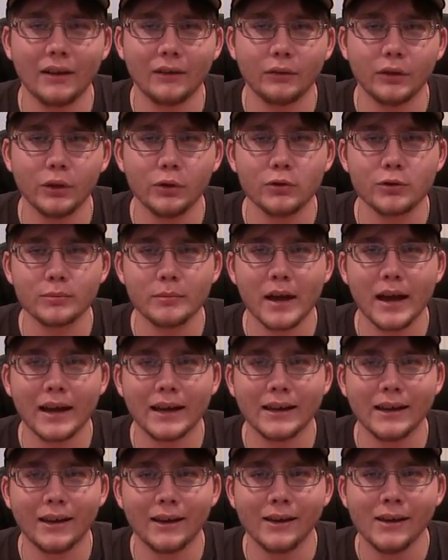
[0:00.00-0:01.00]
If you use
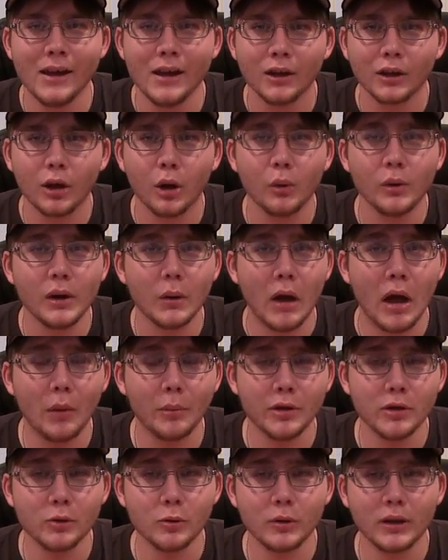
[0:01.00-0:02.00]
my uh, code, it will help
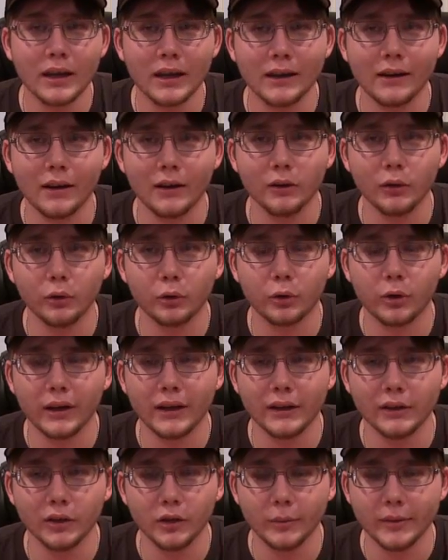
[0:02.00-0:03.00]
you get a Loot Crate
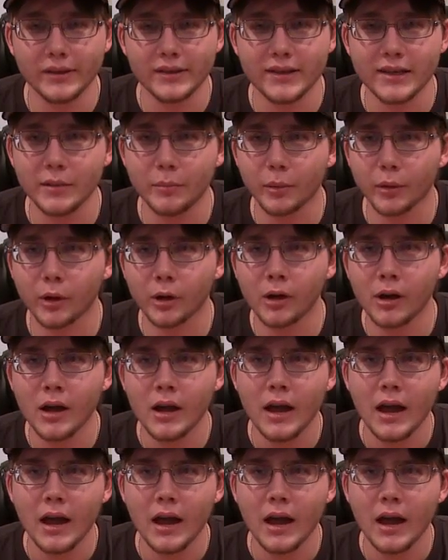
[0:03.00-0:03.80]
a little bit cheaper.